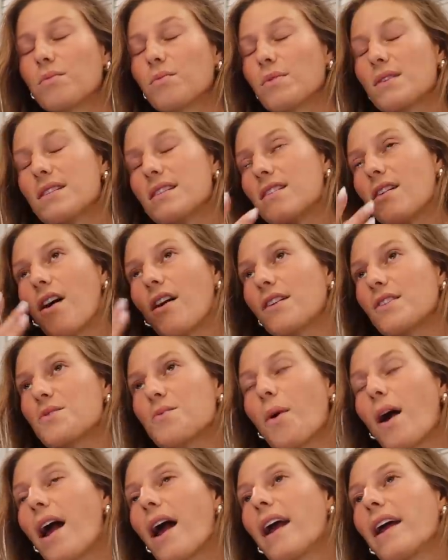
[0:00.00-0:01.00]
was on his
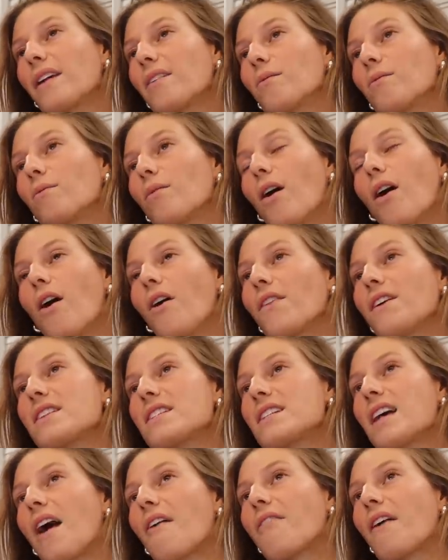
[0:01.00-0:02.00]
way and all
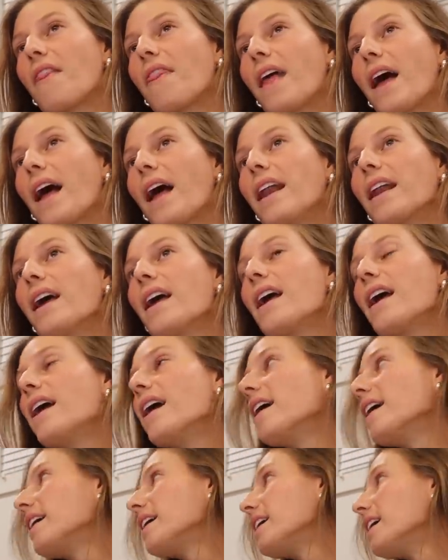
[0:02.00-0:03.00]
this stuff. And then
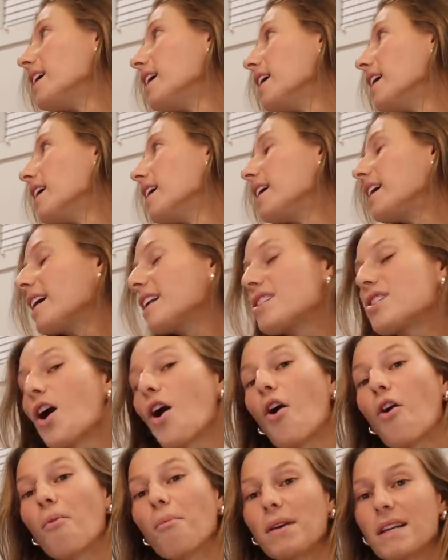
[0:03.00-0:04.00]
he gets
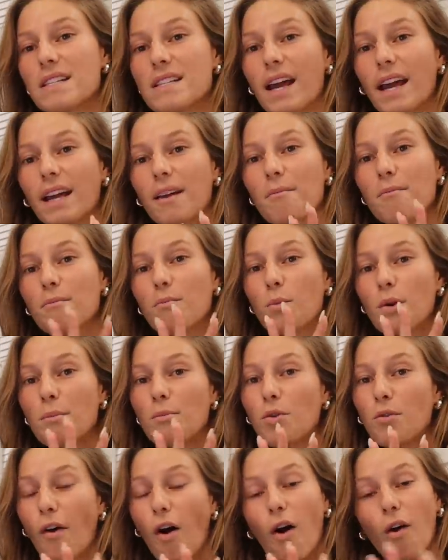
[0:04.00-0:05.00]
home. He's like, we
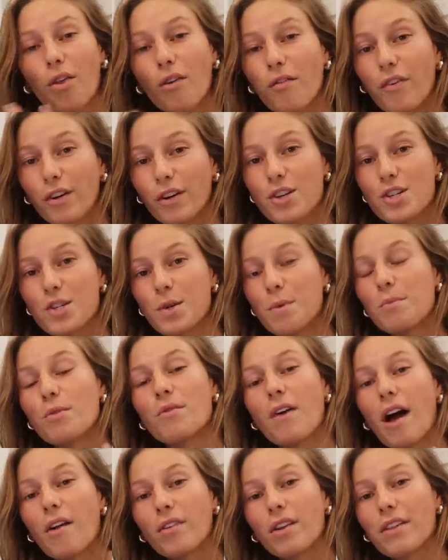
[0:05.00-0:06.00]
move all the furniture, we
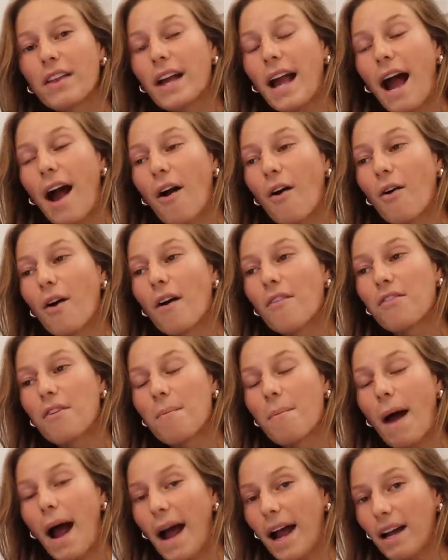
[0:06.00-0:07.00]
move everything out of the
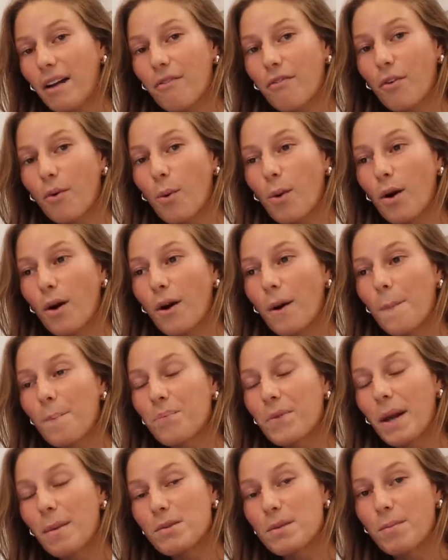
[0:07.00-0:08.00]
back for
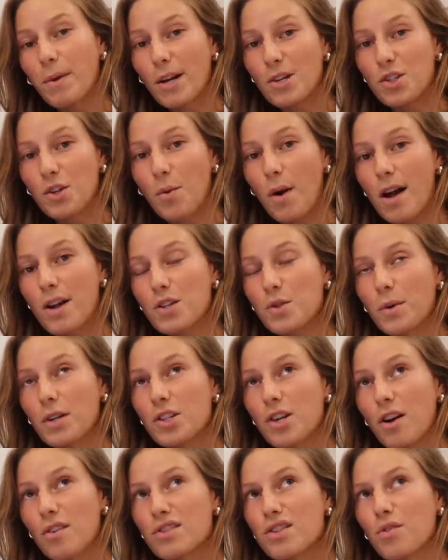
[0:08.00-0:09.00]
him to pressure wash,
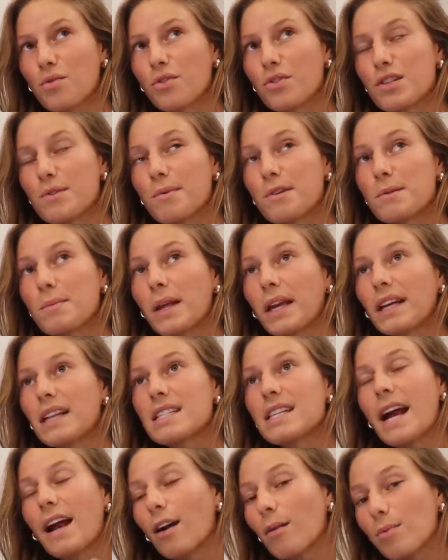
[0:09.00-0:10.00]
which also there's supposed to be like a
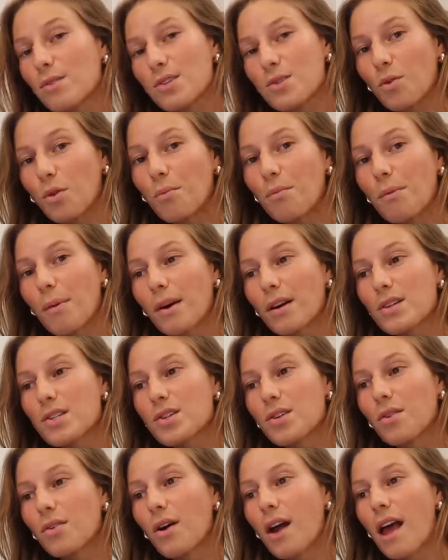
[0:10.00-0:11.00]
terrible storm tomorrow.
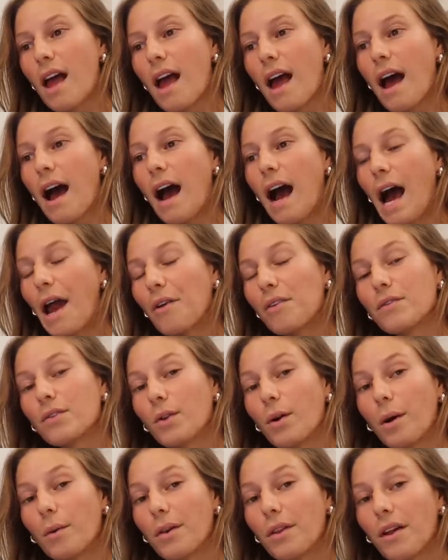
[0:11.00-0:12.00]
So I don't even know
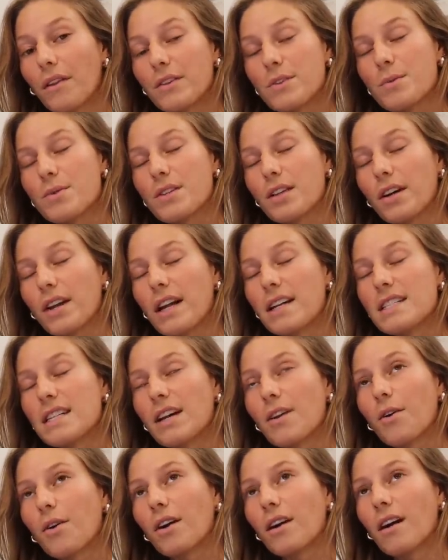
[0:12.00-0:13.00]
why we thought this was a good
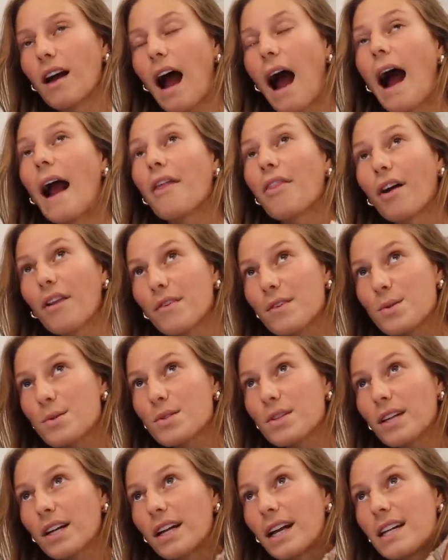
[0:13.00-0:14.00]
idea or I thought this
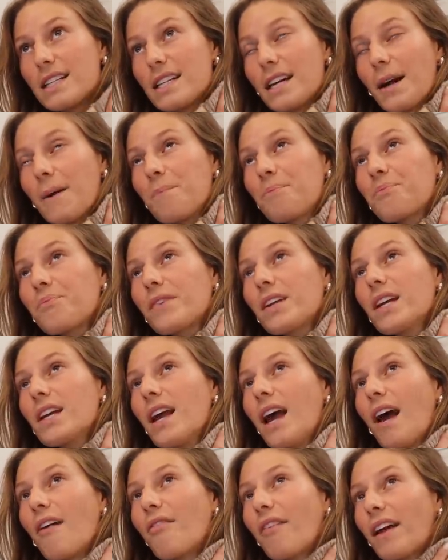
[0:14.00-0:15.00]
was a good idea.
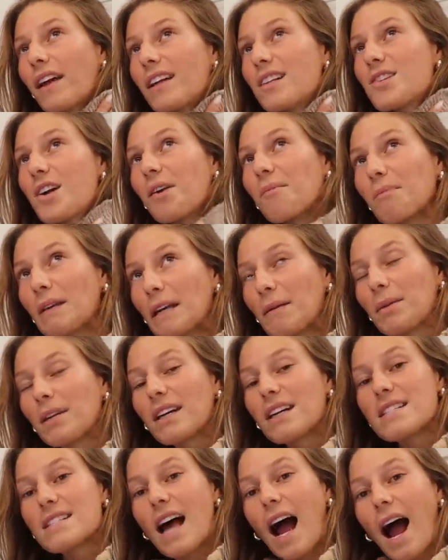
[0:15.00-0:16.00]
I feel like it's on me
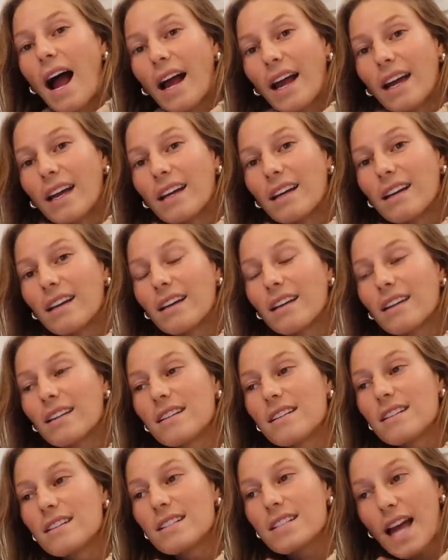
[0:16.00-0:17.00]
because I
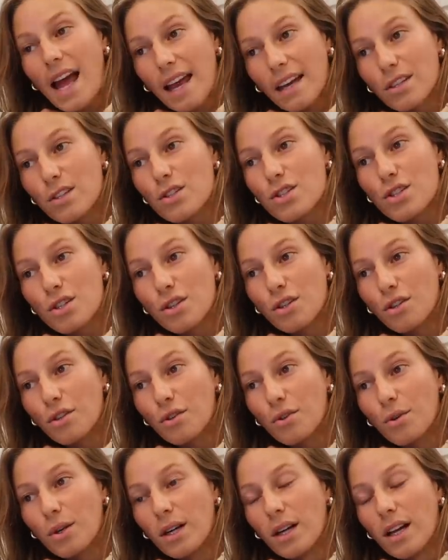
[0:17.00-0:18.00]
tend
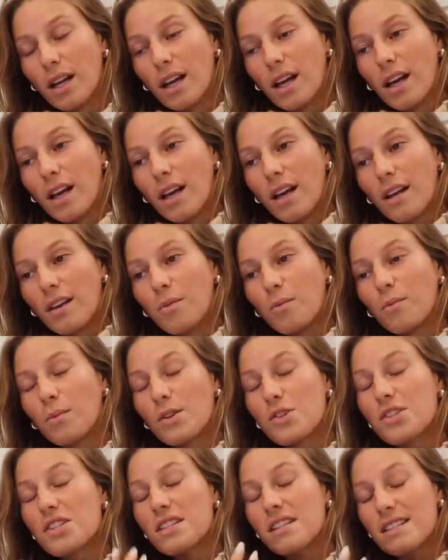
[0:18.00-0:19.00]
to,
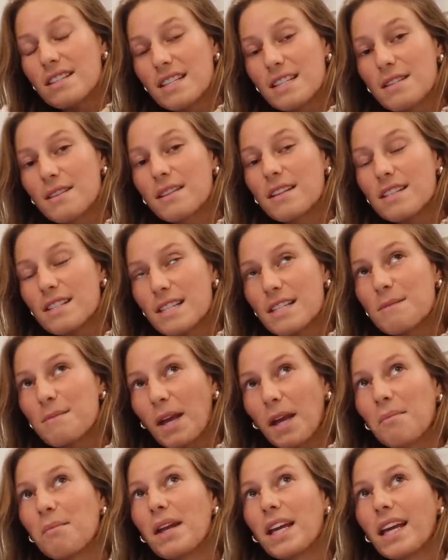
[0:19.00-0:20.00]
which is this is this is
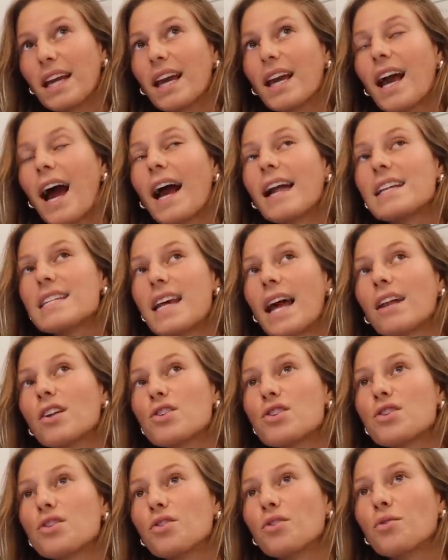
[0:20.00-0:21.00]
me admitting it. I
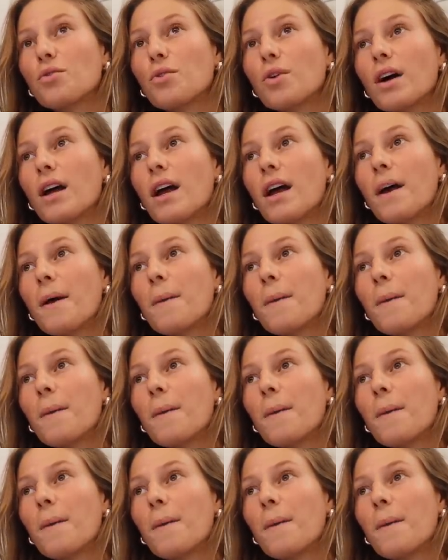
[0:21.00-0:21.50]
tend to